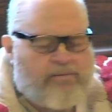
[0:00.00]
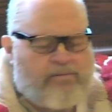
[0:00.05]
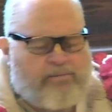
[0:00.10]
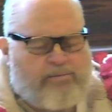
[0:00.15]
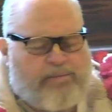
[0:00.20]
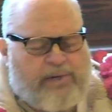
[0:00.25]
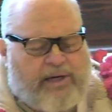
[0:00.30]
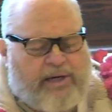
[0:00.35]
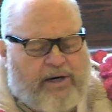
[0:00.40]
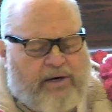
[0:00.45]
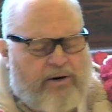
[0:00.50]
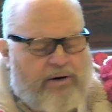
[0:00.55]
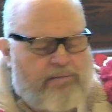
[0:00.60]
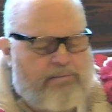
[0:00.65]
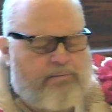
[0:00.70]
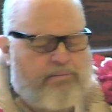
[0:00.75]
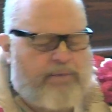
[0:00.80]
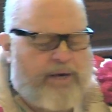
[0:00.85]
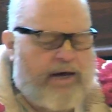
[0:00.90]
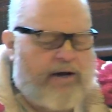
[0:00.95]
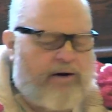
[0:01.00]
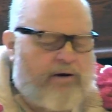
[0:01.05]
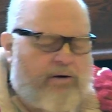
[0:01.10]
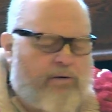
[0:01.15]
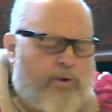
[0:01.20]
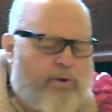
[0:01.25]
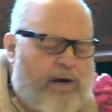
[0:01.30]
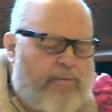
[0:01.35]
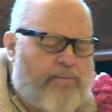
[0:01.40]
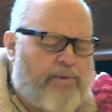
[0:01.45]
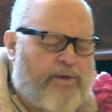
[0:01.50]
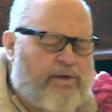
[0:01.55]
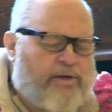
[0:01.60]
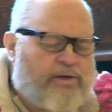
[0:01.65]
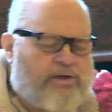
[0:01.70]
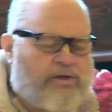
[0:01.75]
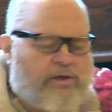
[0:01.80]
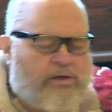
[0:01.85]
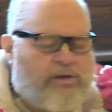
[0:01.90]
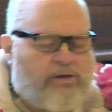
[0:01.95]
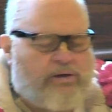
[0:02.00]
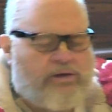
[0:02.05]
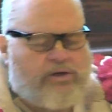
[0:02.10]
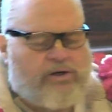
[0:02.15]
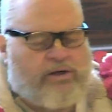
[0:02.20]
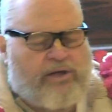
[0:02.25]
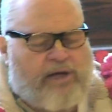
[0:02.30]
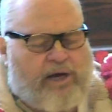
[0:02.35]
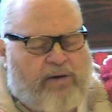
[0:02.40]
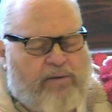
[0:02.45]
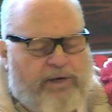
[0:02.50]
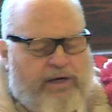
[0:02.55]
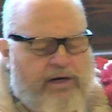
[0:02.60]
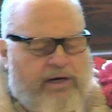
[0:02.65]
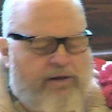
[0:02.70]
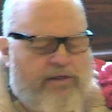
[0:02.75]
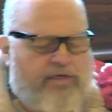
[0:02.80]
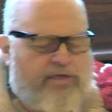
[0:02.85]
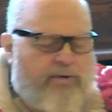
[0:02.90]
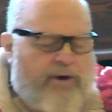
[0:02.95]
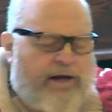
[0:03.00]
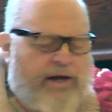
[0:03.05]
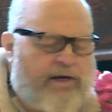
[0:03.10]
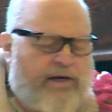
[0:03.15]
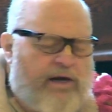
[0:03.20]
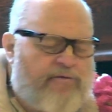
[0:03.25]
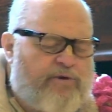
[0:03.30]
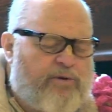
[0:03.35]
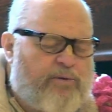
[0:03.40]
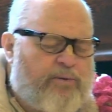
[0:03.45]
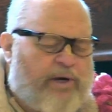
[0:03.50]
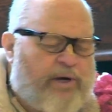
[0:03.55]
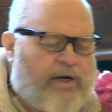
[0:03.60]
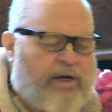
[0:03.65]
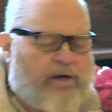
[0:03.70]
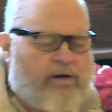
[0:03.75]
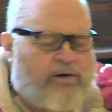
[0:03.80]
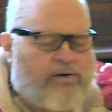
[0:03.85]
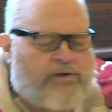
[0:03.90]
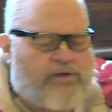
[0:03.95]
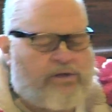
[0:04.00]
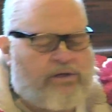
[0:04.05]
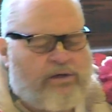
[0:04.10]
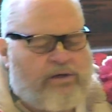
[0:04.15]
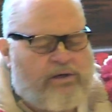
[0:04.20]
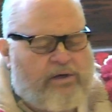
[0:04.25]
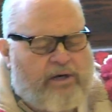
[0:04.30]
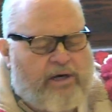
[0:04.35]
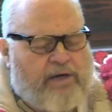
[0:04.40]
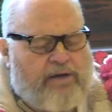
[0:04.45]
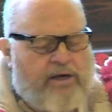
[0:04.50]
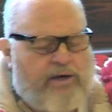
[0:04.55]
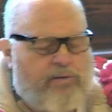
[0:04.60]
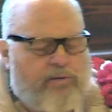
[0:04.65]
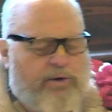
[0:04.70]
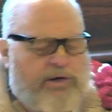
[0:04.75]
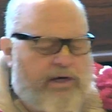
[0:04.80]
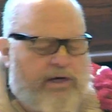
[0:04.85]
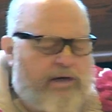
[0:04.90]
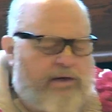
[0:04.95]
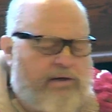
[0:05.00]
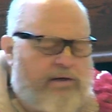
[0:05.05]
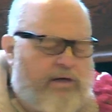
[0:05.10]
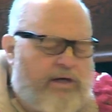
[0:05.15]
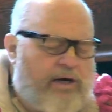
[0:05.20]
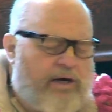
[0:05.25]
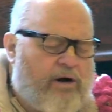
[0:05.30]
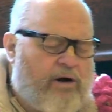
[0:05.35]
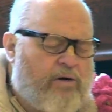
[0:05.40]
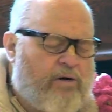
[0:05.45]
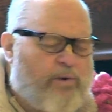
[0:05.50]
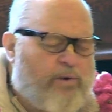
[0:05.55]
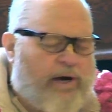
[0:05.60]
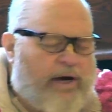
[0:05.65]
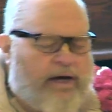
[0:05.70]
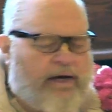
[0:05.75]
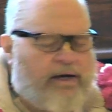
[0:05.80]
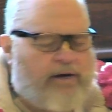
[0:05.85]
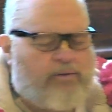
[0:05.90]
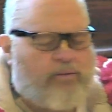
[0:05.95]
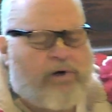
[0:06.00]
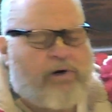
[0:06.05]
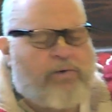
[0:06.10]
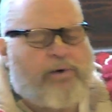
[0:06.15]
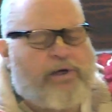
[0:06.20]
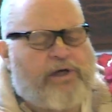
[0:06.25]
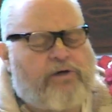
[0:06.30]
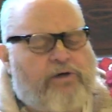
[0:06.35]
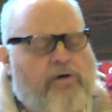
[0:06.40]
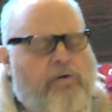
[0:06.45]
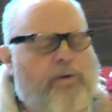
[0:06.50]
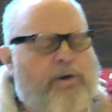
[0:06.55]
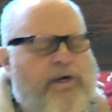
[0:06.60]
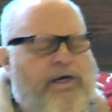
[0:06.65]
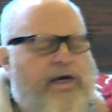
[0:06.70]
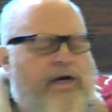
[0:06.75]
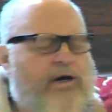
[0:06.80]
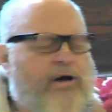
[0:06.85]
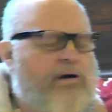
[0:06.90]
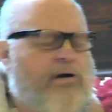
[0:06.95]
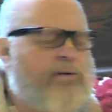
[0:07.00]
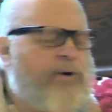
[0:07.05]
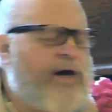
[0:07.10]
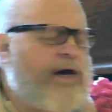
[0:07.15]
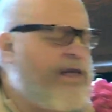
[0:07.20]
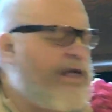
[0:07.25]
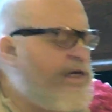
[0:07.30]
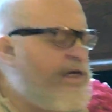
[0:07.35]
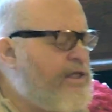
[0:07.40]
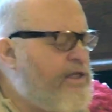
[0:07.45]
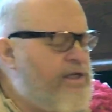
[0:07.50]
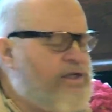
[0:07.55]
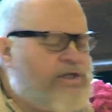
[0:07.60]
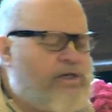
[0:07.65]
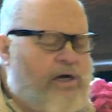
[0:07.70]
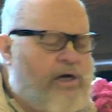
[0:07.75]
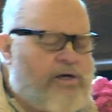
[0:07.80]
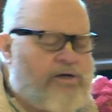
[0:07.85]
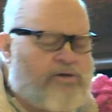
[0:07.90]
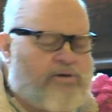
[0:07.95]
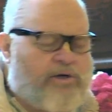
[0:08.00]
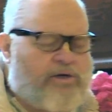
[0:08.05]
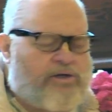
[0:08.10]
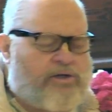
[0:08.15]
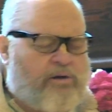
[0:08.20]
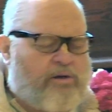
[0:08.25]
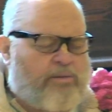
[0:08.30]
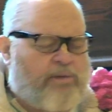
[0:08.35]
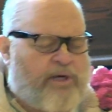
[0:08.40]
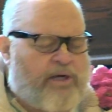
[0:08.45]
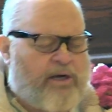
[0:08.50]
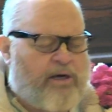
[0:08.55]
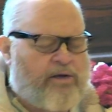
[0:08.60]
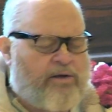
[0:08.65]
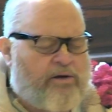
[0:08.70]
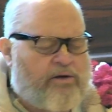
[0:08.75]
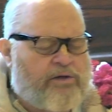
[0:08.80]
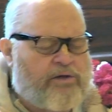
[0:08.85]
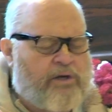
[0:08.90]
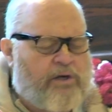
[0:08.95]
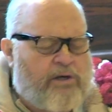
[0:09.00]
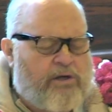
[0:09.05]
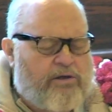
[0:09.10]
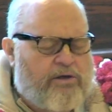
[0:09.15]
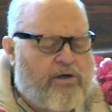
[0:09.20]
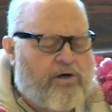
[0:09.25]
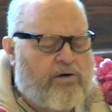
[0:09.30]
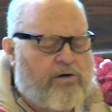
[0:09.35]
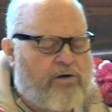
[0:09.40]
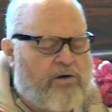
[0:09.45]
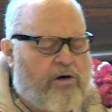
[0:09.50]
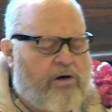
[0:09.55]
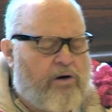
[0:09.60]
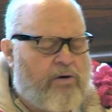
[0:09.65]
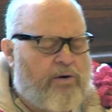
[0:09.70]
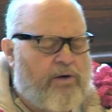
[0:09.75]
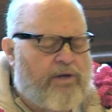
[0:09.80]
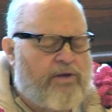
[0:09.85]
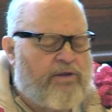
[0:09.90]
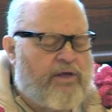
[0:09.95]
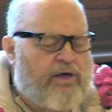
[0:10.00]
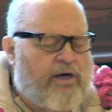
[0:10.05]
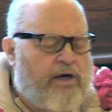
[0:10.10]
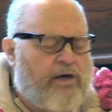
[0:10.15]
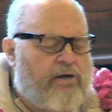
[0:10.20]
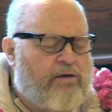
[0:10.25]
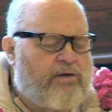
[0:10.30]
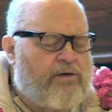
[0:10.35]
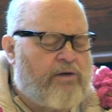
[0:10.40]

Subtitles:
bigger and better weapons so that we can threaten everyone else, and then we can get our way. And what do we do when we get our way? Like this country and so many others, they'll go and they'll